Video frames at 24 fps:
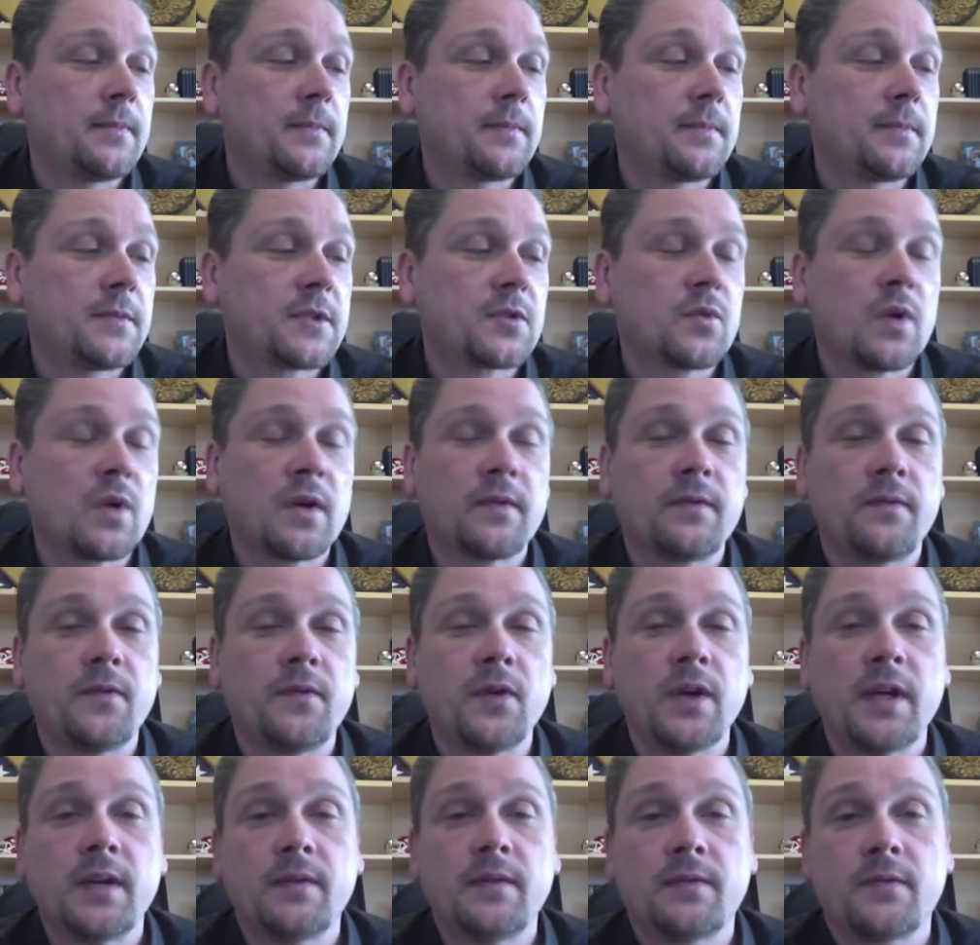square
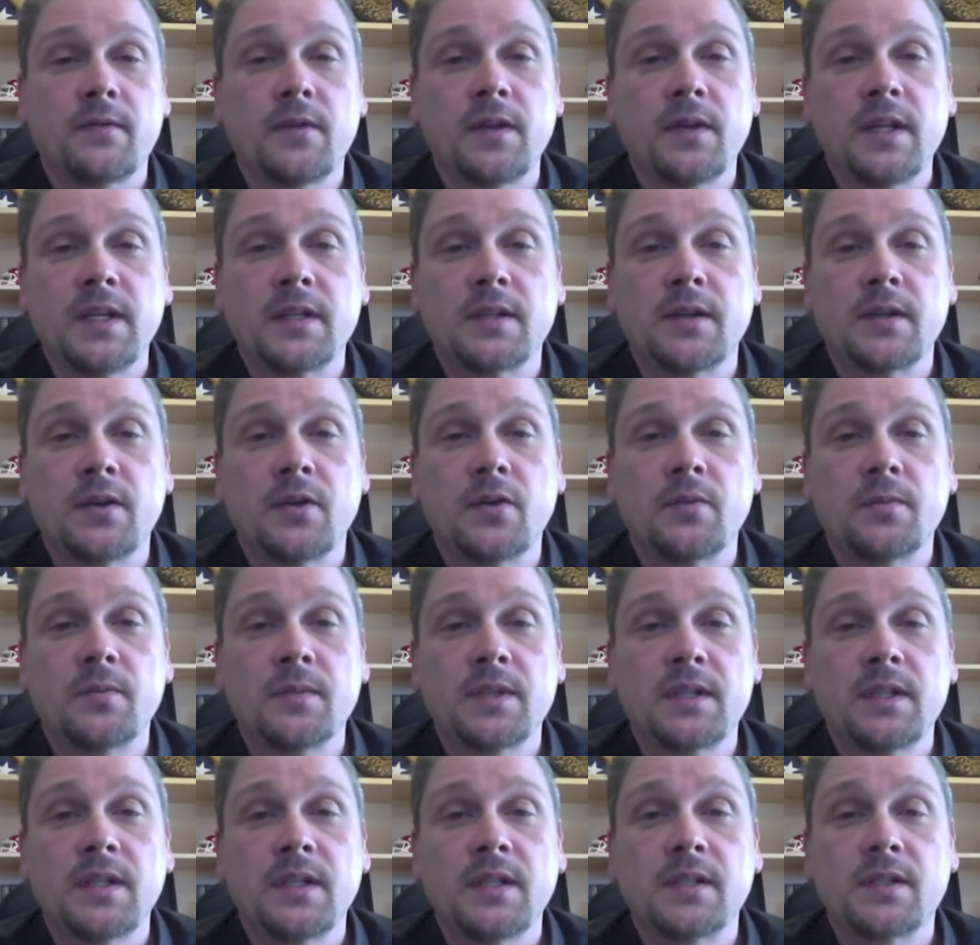foot for these
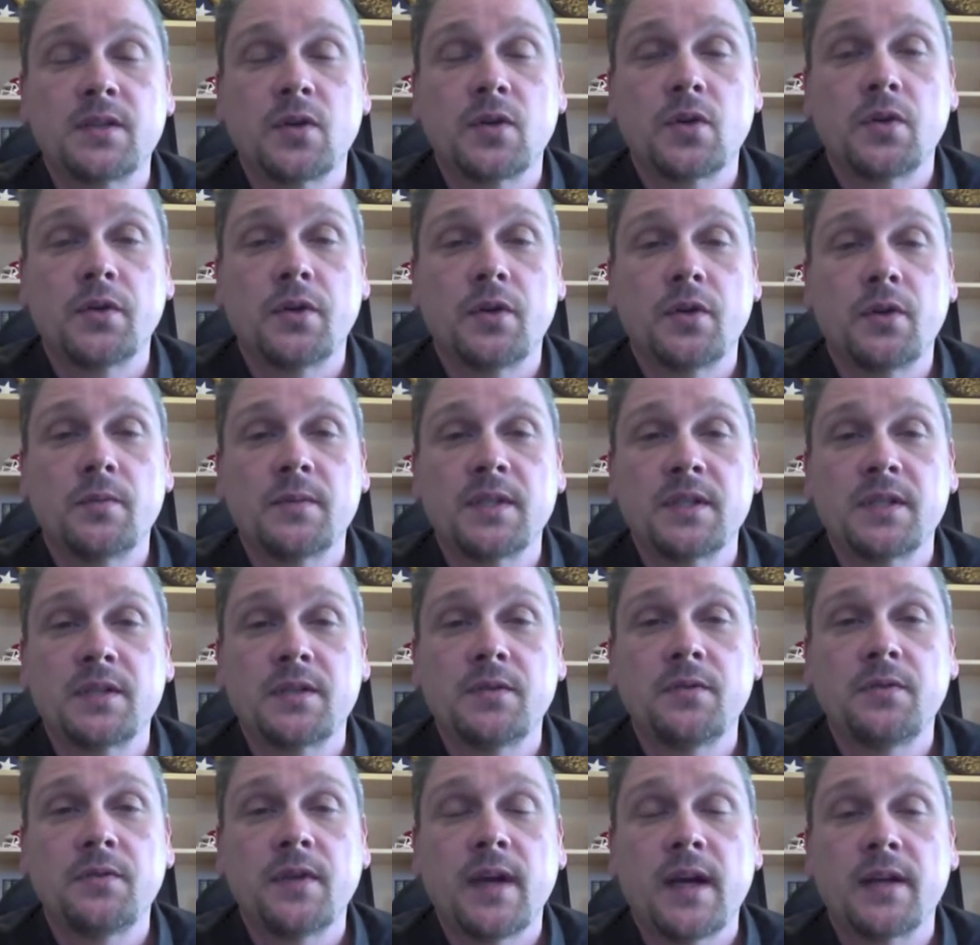sold homes, is
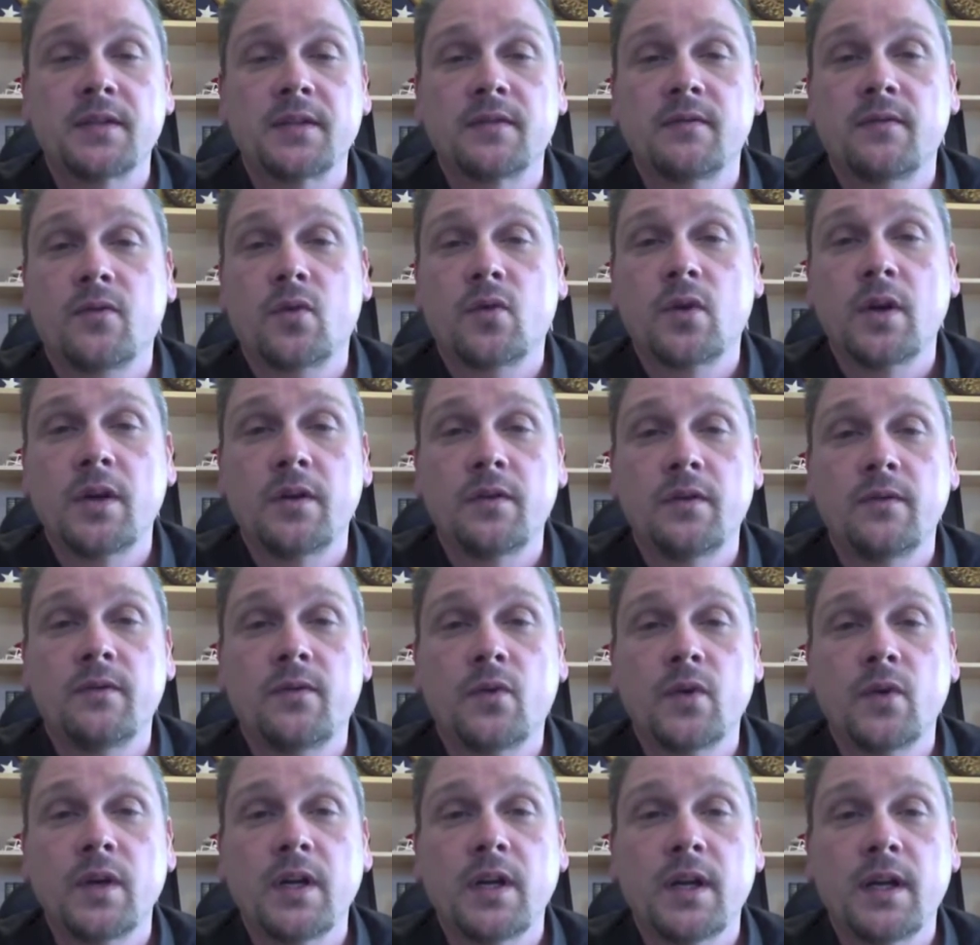
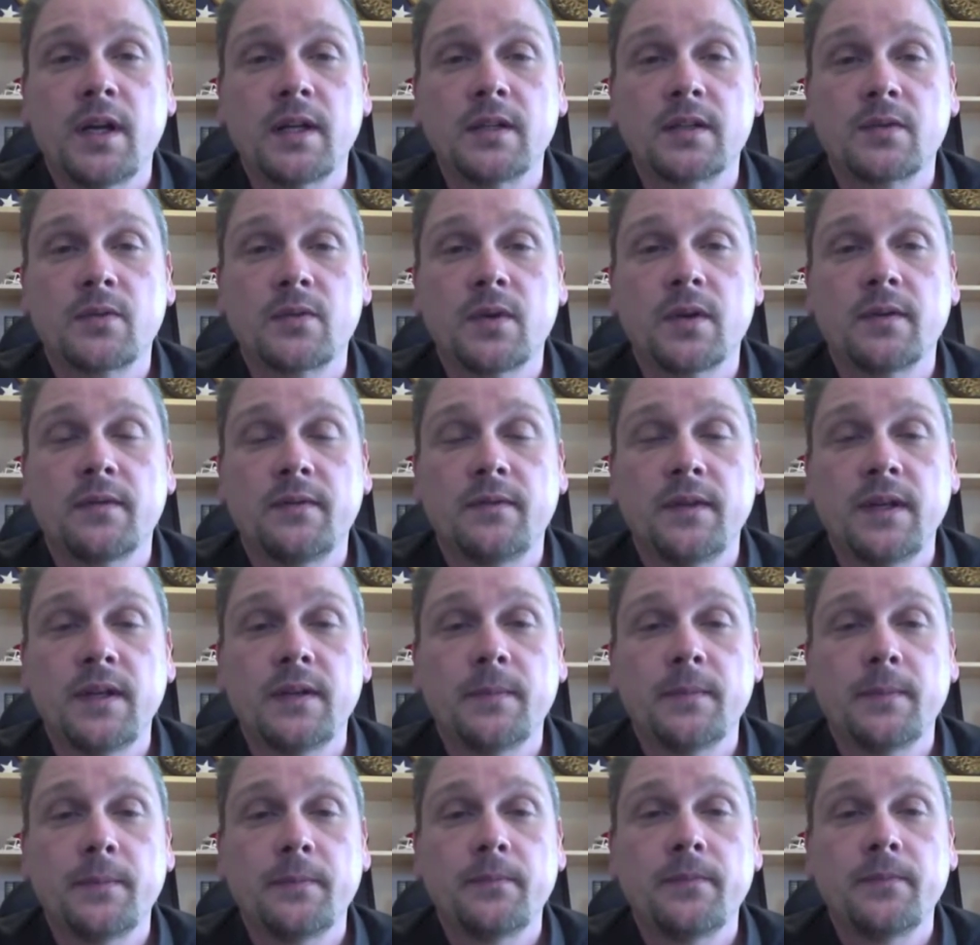2,449 square
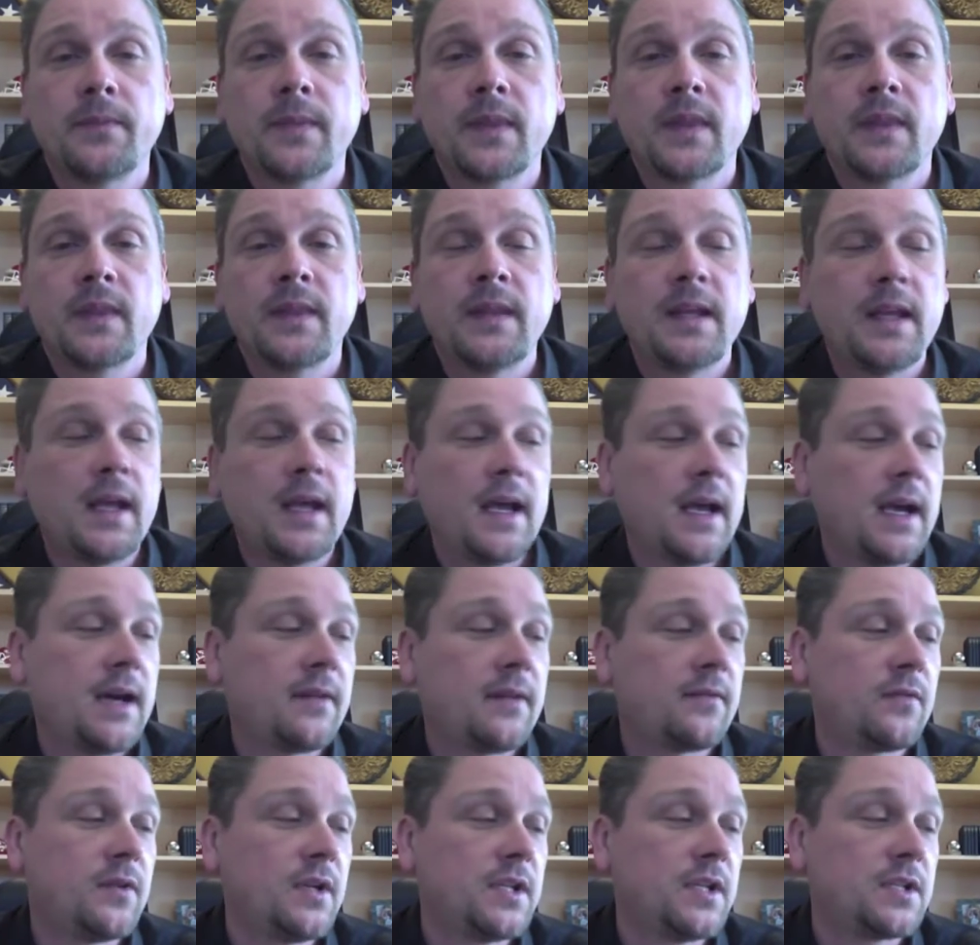feet. The
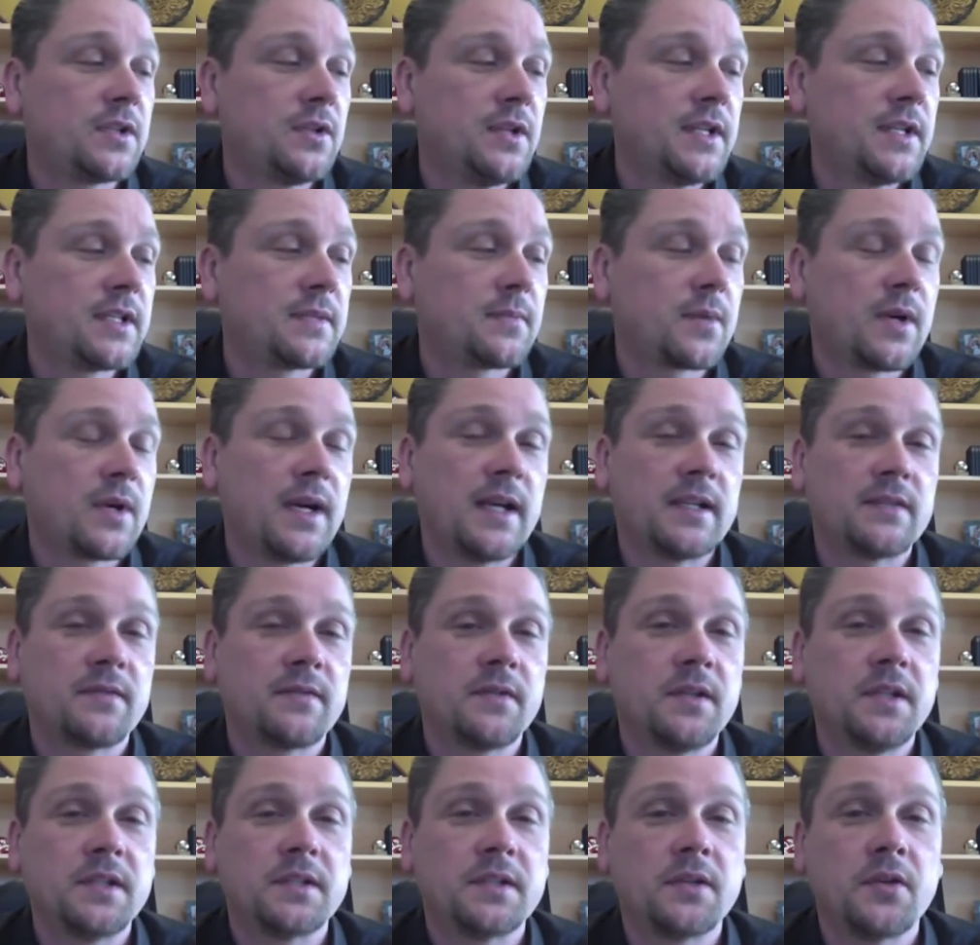average list price
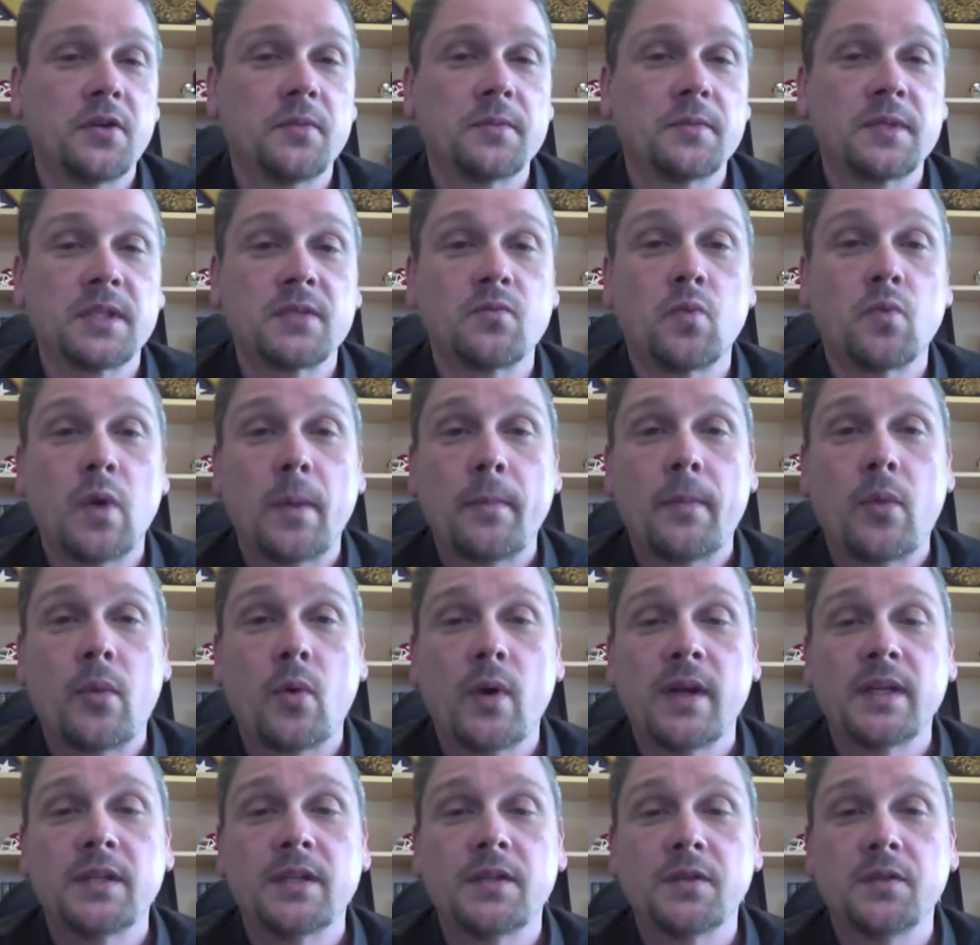for these homes is
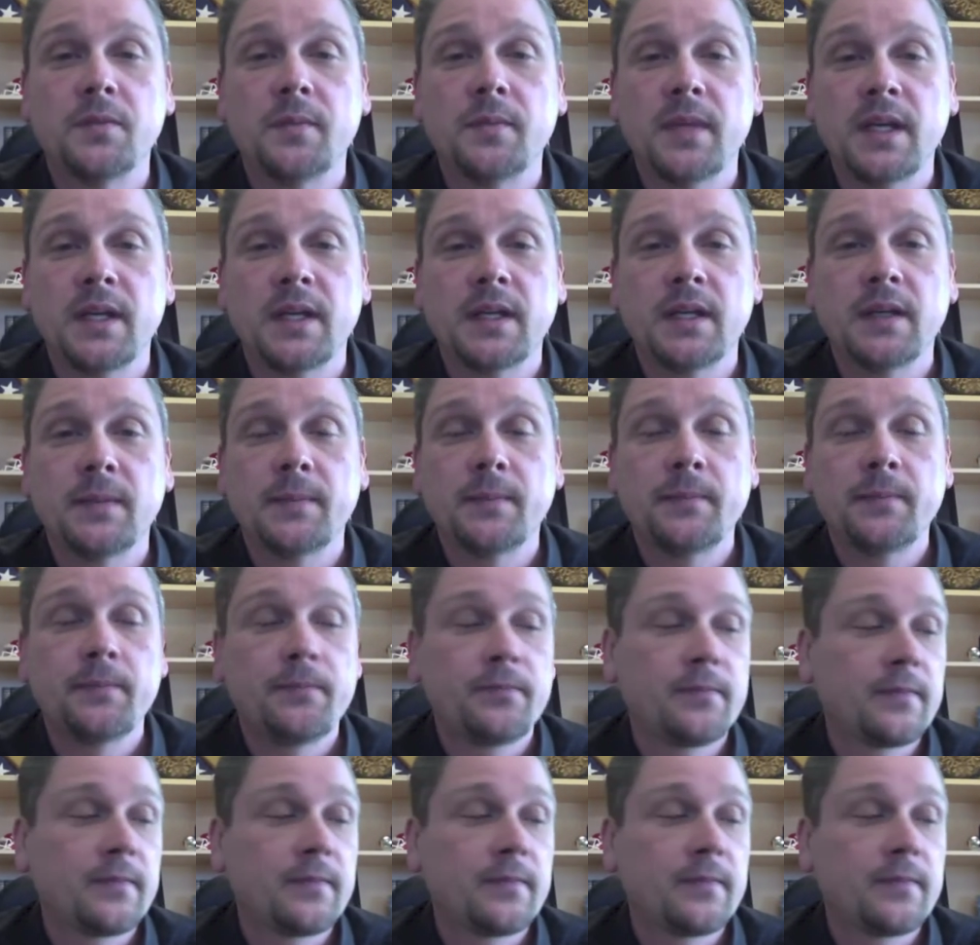$1.2 million.